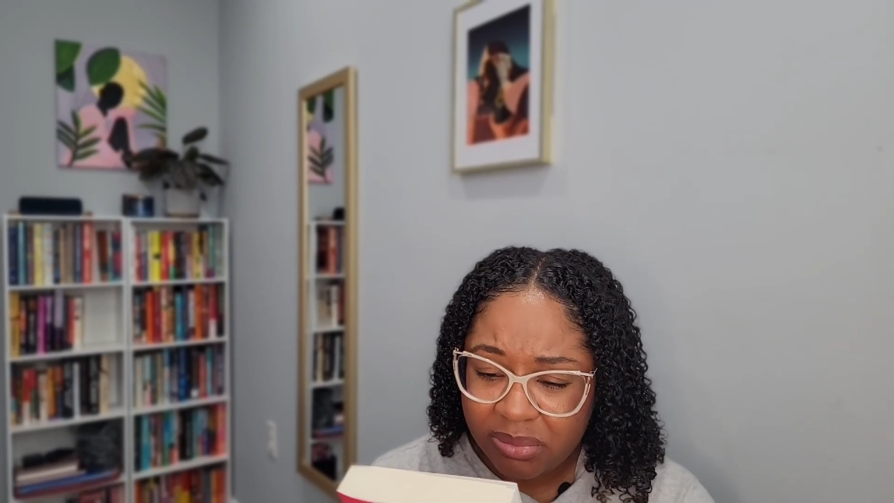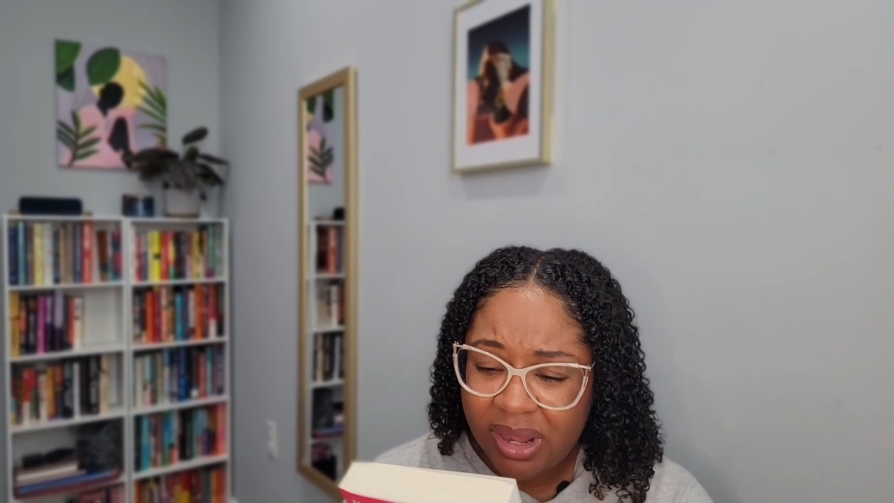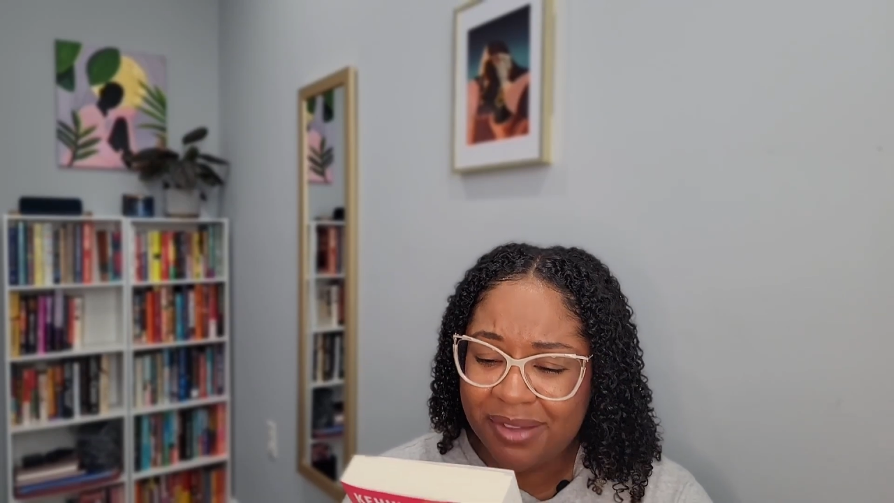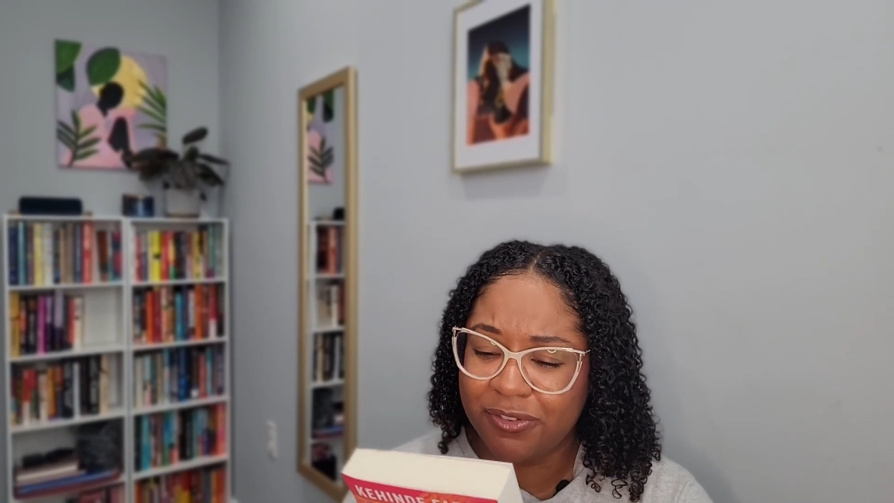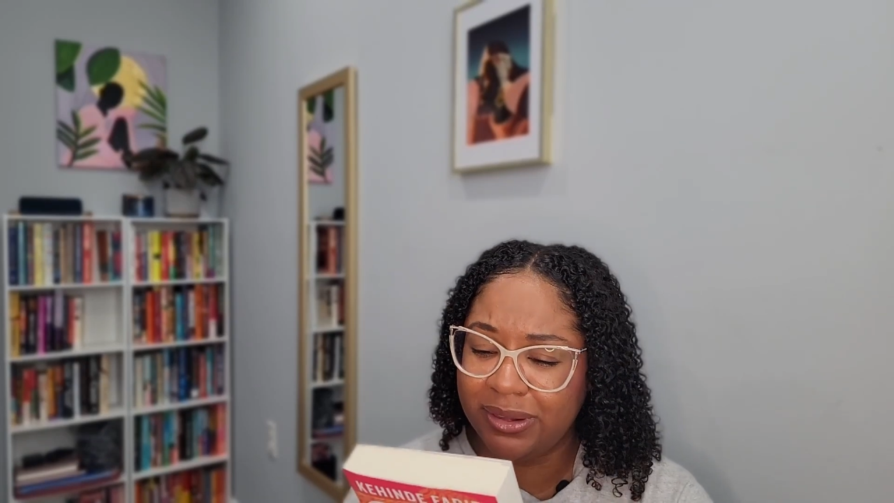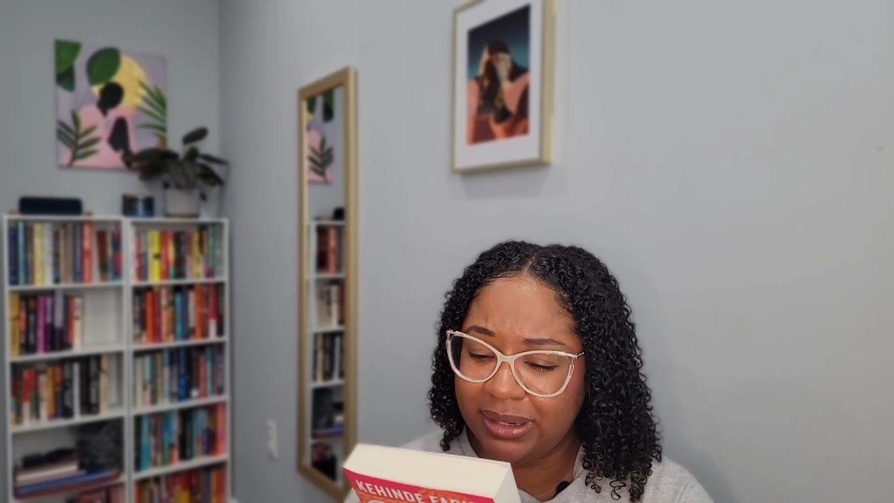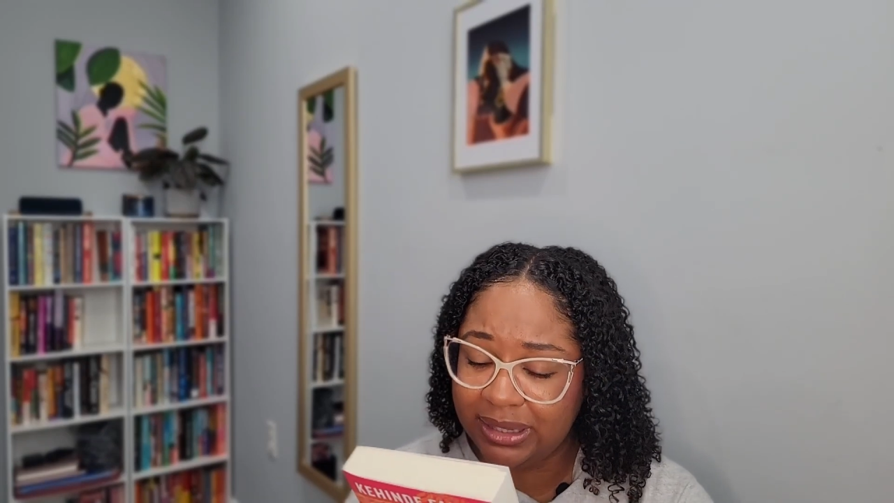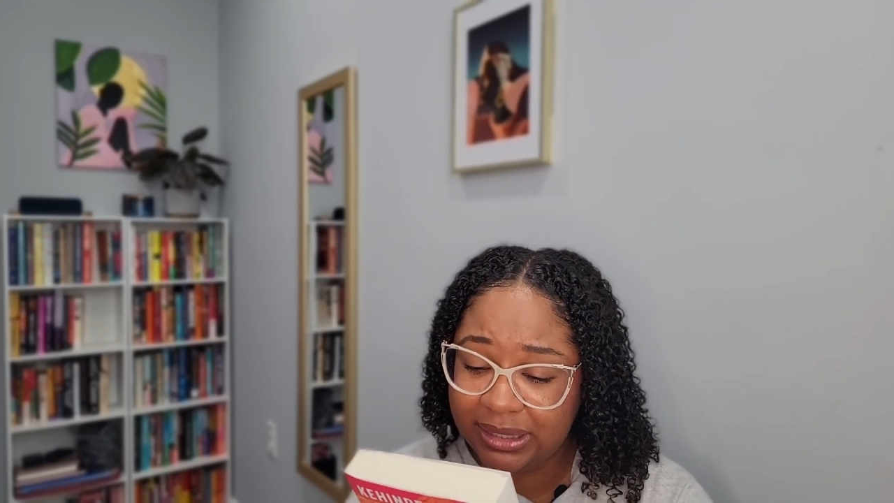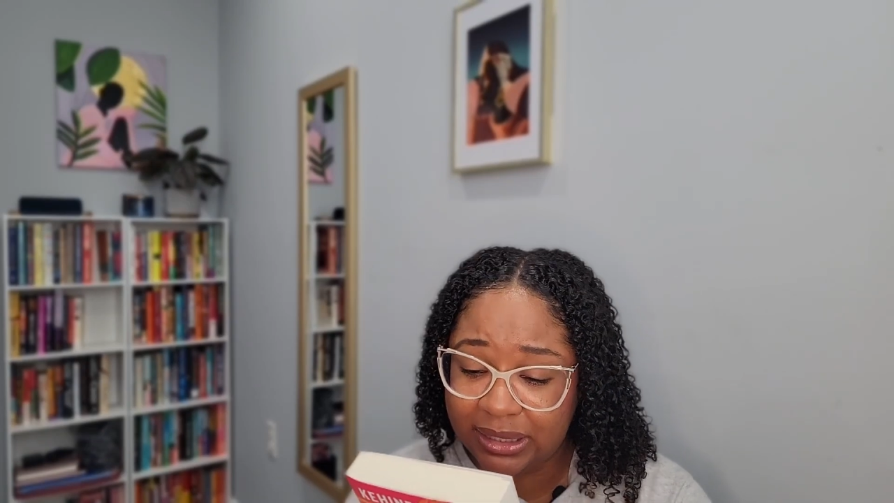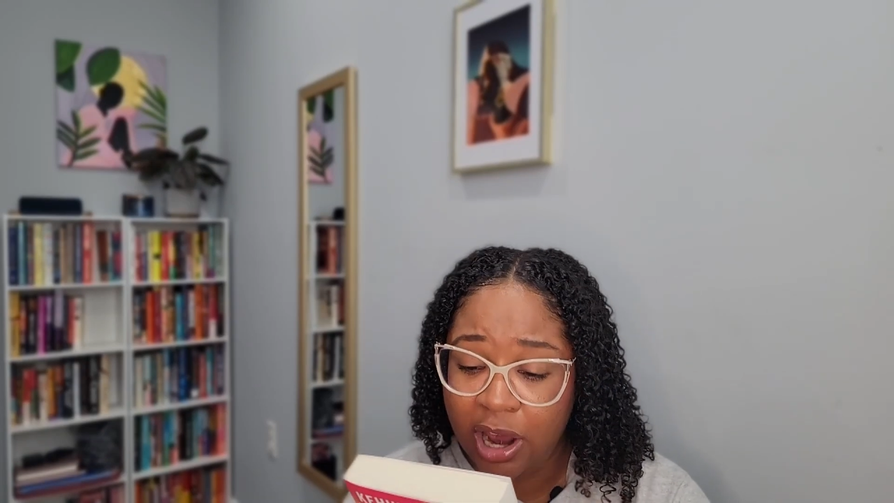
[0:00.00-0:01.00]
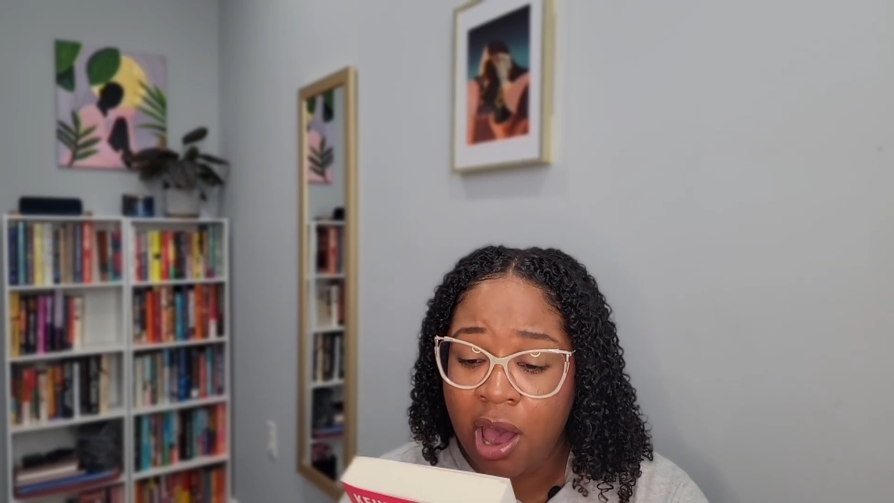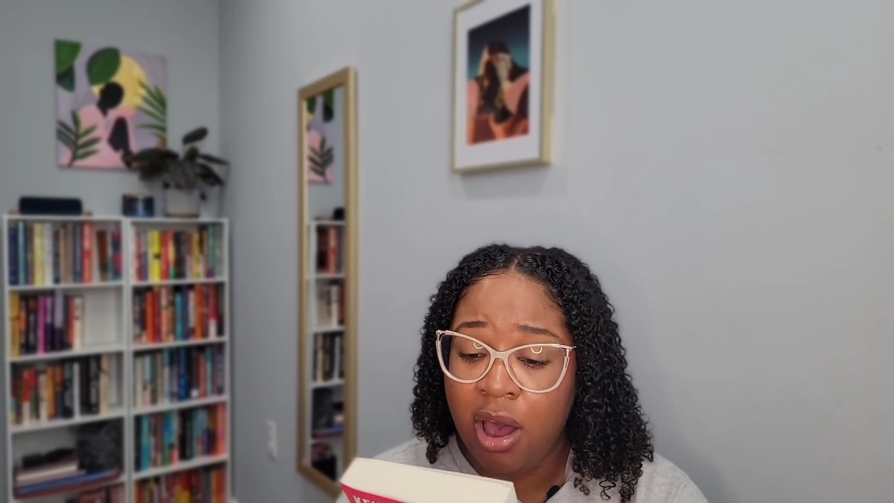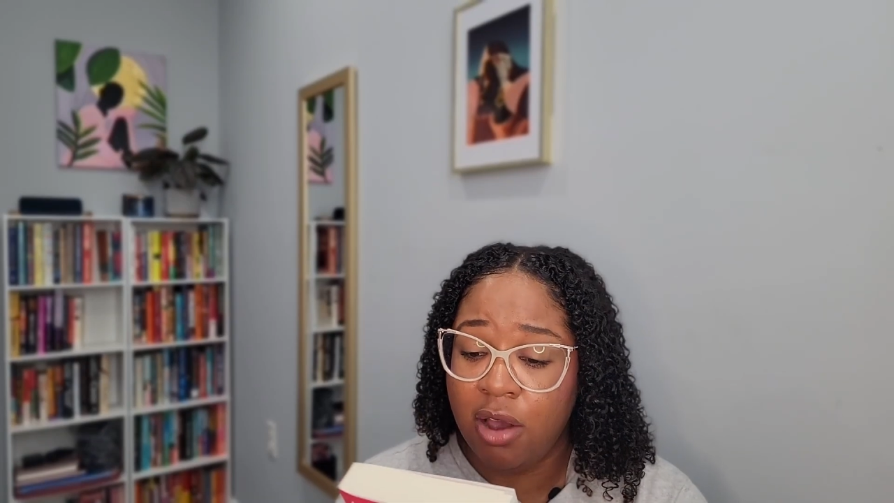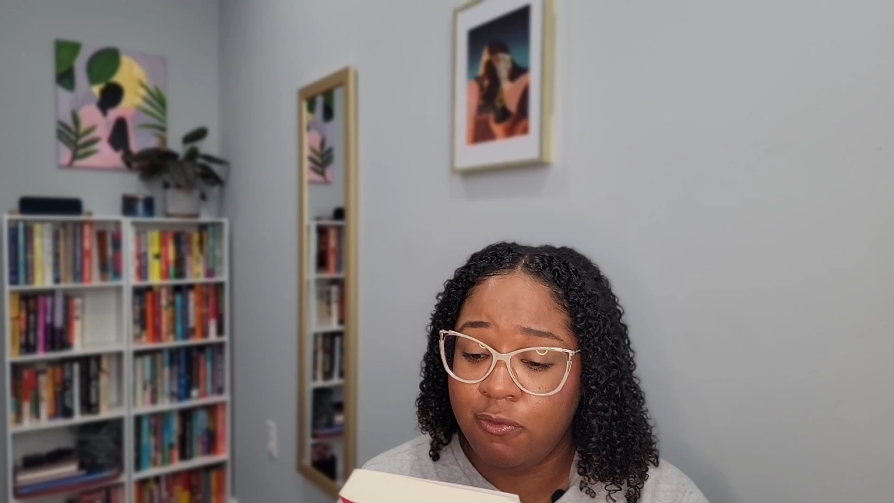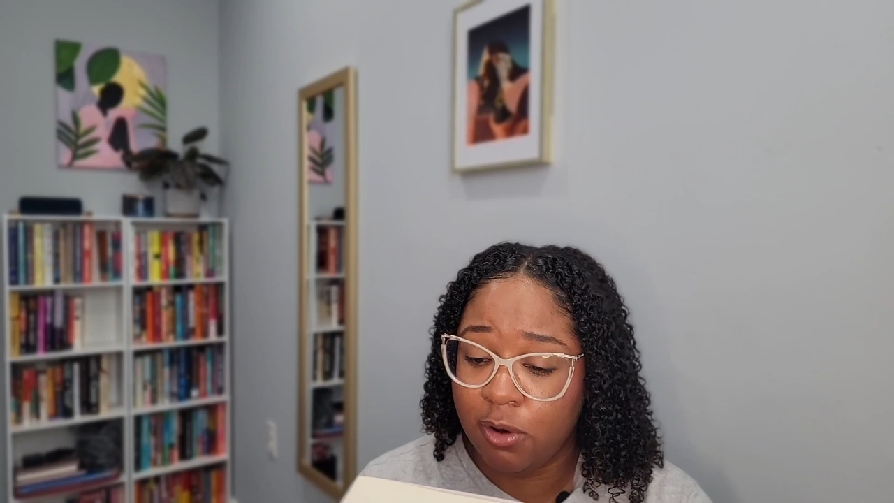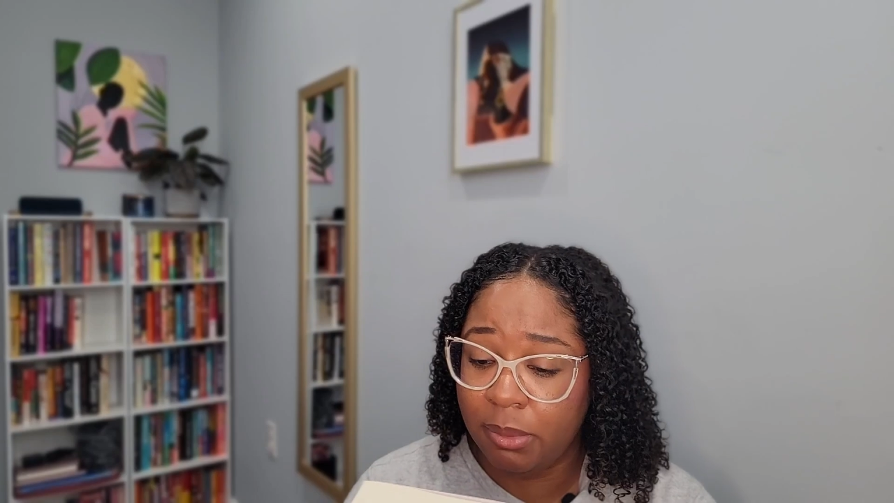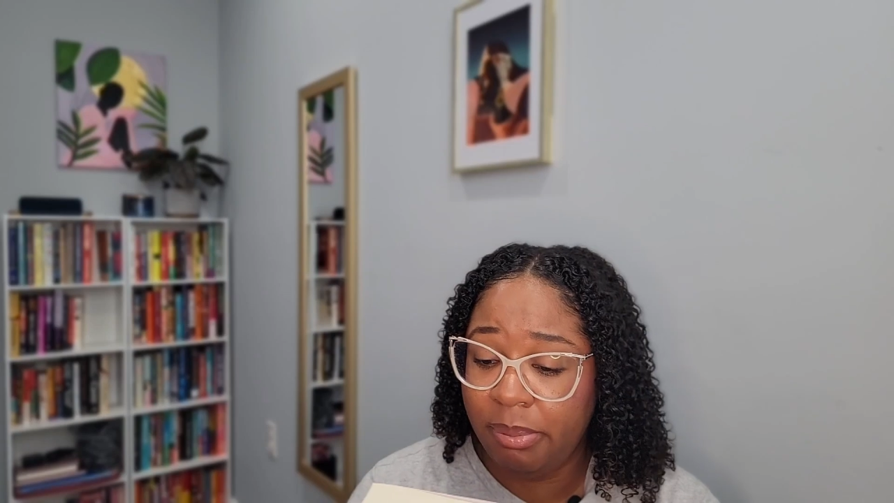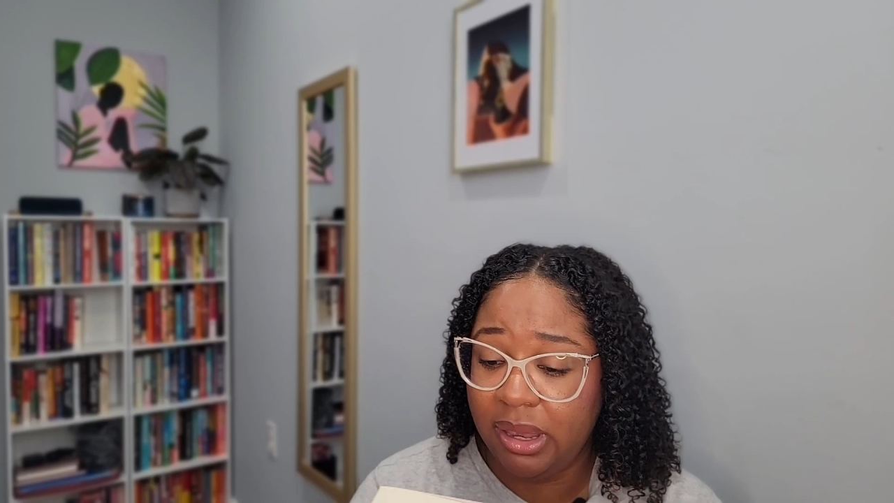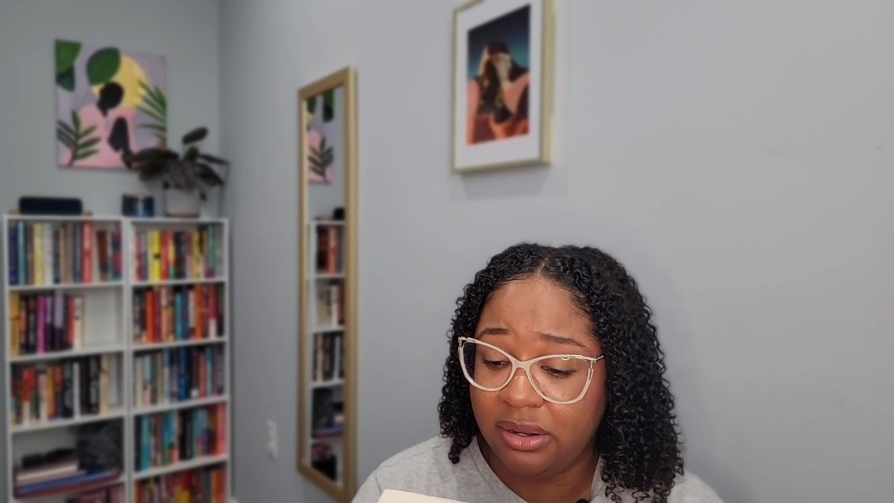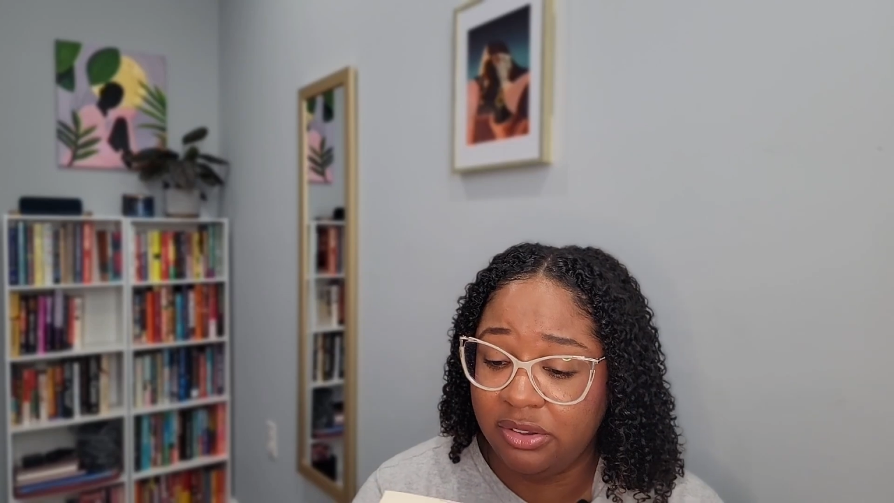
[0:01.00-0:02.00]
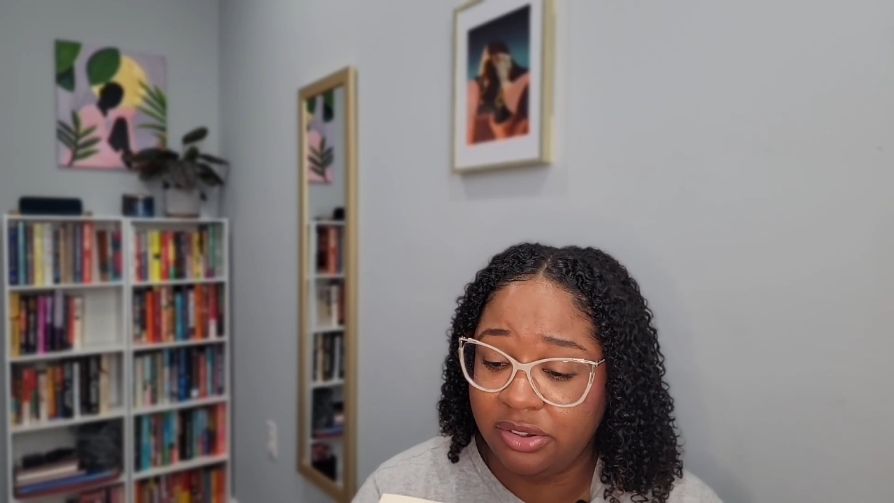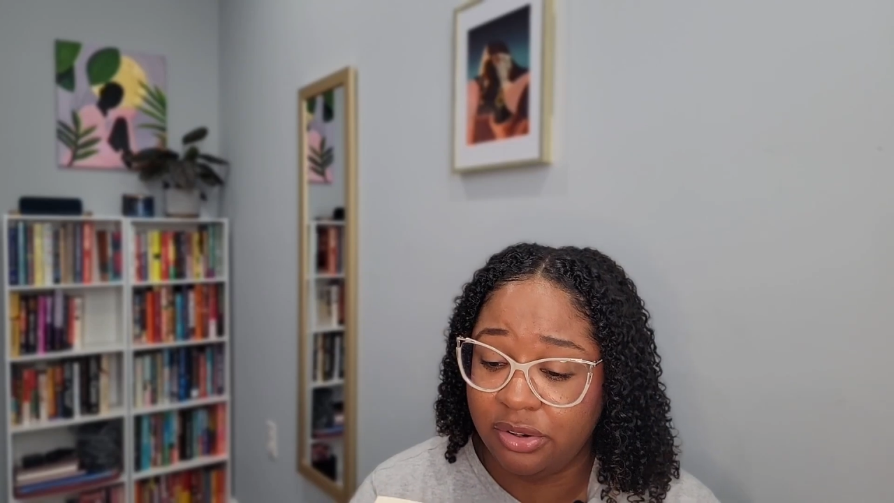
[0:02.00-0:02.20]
And for Lillian, a former pianist